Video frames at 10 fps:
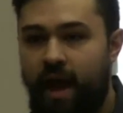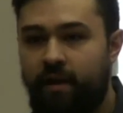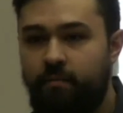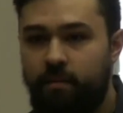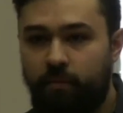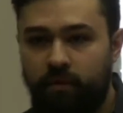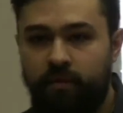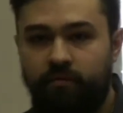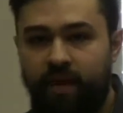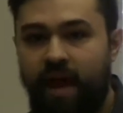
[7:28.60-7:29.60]
had me
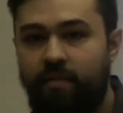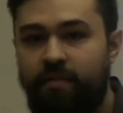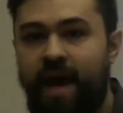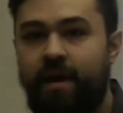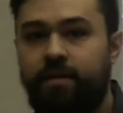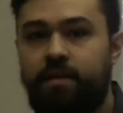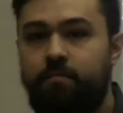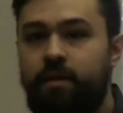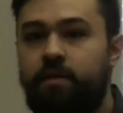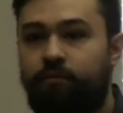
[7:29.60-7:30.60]
believe that that is the
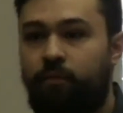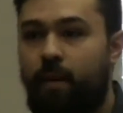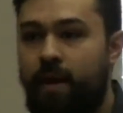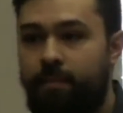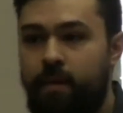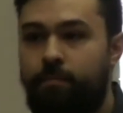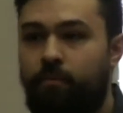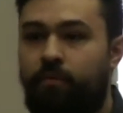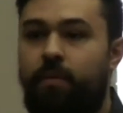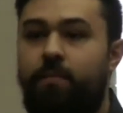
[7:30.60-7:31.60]
means for my
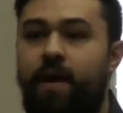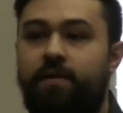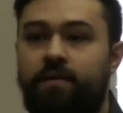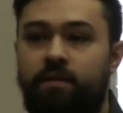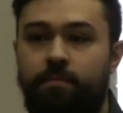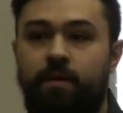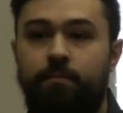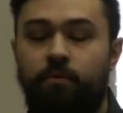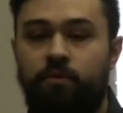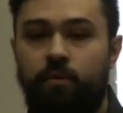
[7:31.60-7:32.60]
people, for my Palestinian
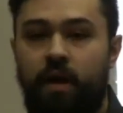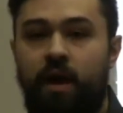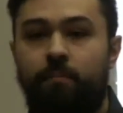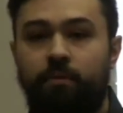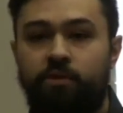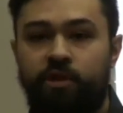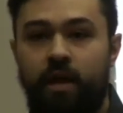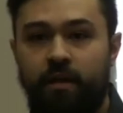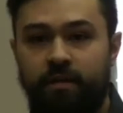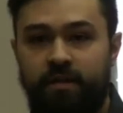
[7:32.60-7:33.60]
people, to accomplish
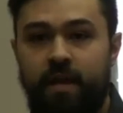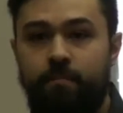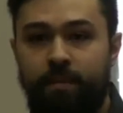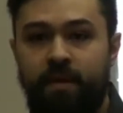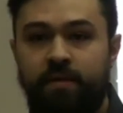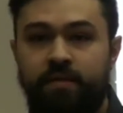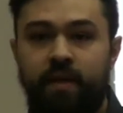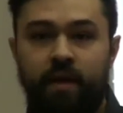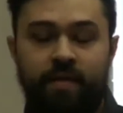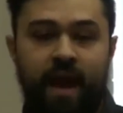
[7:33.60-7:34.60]
the same peace
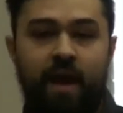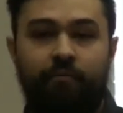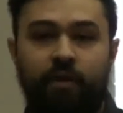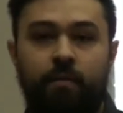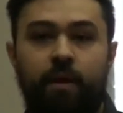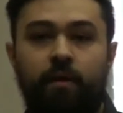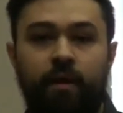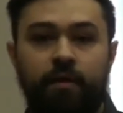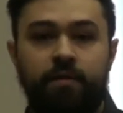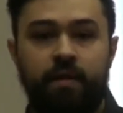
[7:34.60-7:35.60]
that African
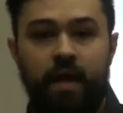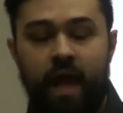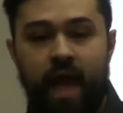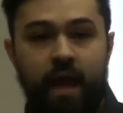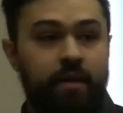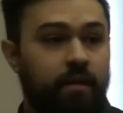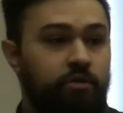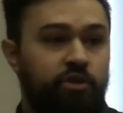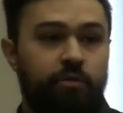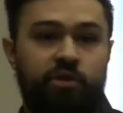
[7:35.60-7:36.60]
Americans and
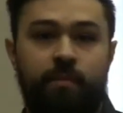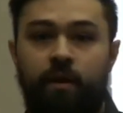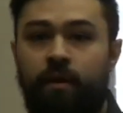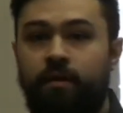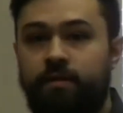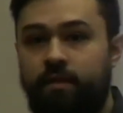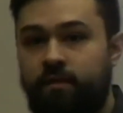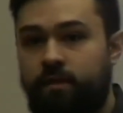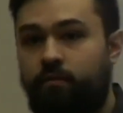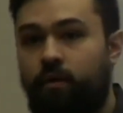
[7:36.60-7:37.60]
Jewish Americans in
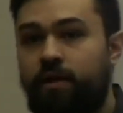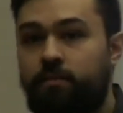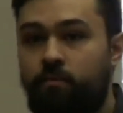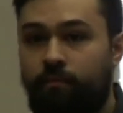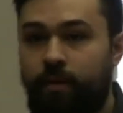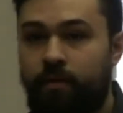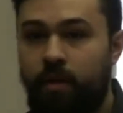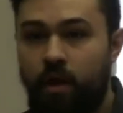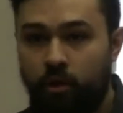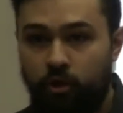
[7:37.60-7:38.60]
the civil rights movement
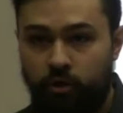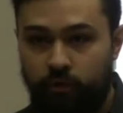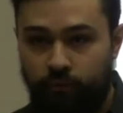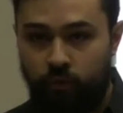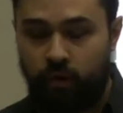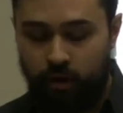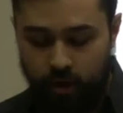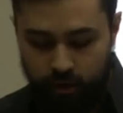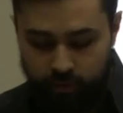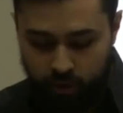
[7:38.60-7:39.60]
looked for,
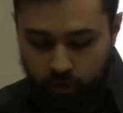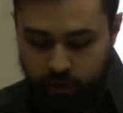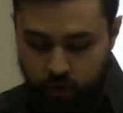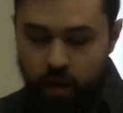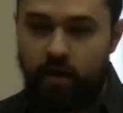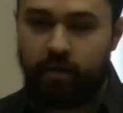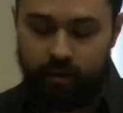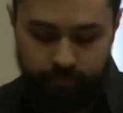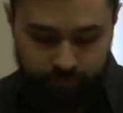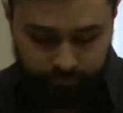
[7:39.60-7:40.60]
their own equality.